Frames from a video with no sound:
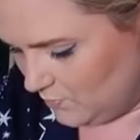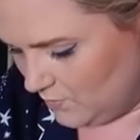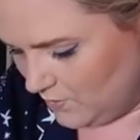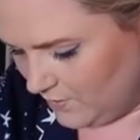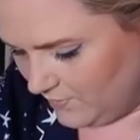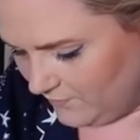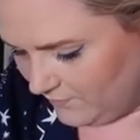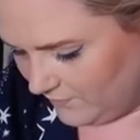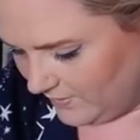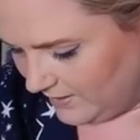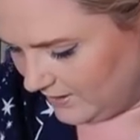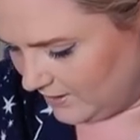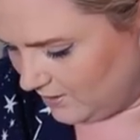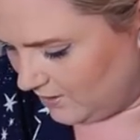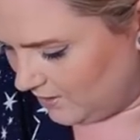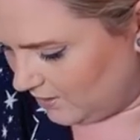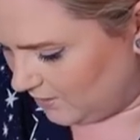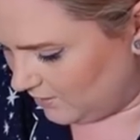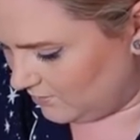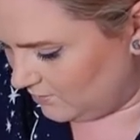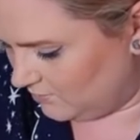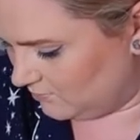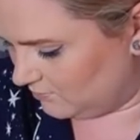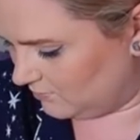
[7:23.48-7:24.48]
What have we
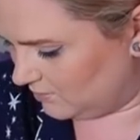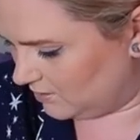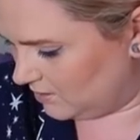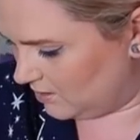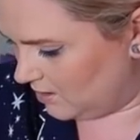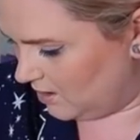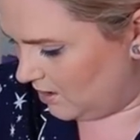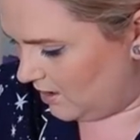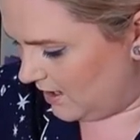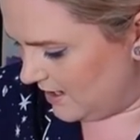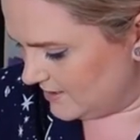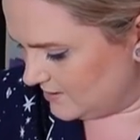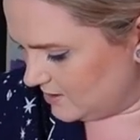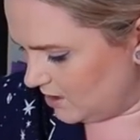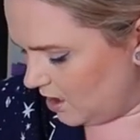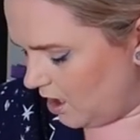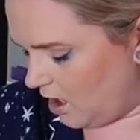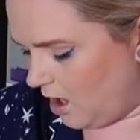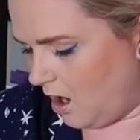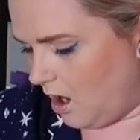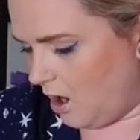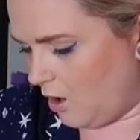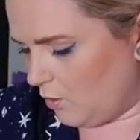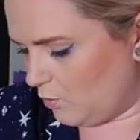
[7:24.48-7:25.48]
got? Oh, nice.
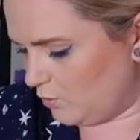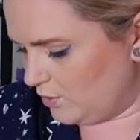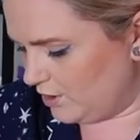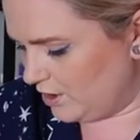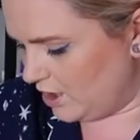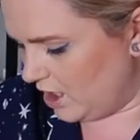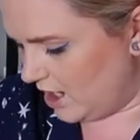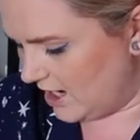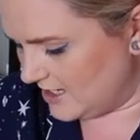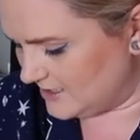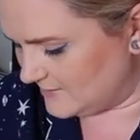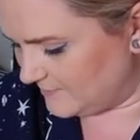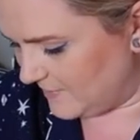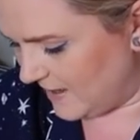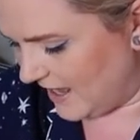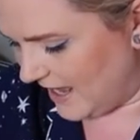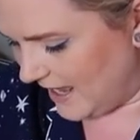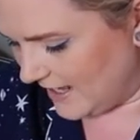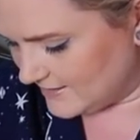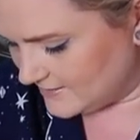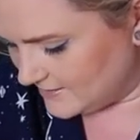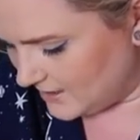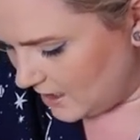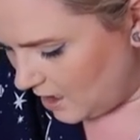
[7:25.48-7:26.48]
Oh, nice
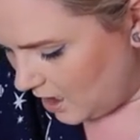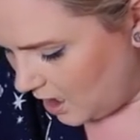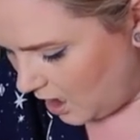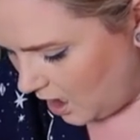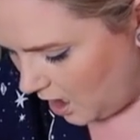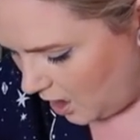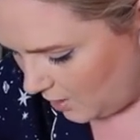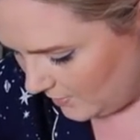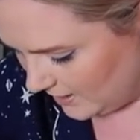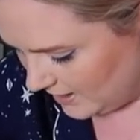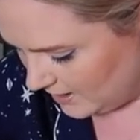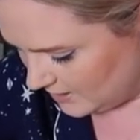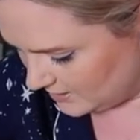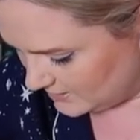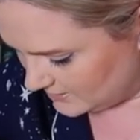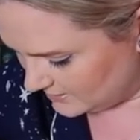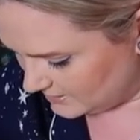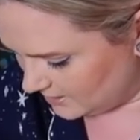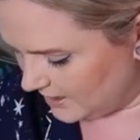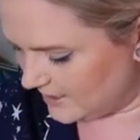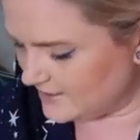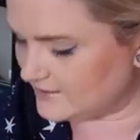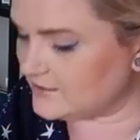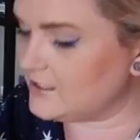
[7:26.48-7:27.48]
pens. Oh, it looks
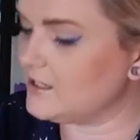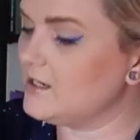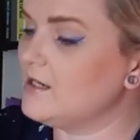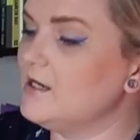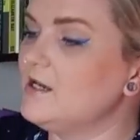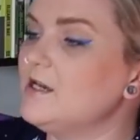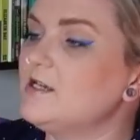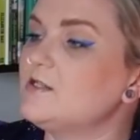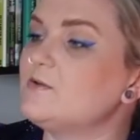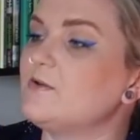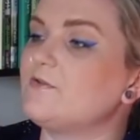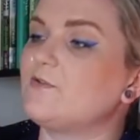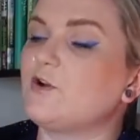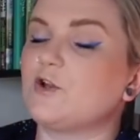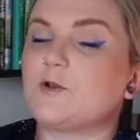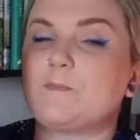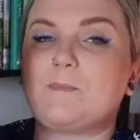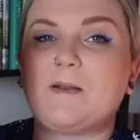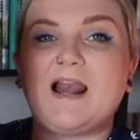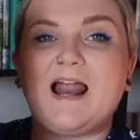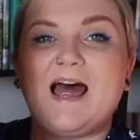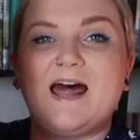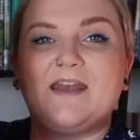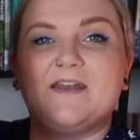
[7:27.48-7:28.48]
nice. So we've got a
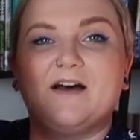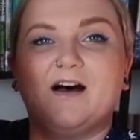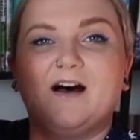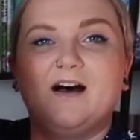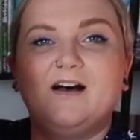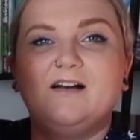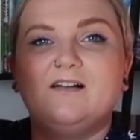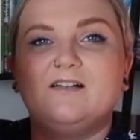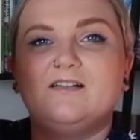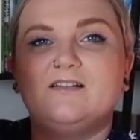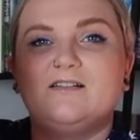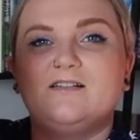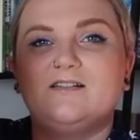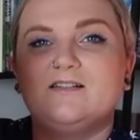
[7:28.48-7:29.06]
planner.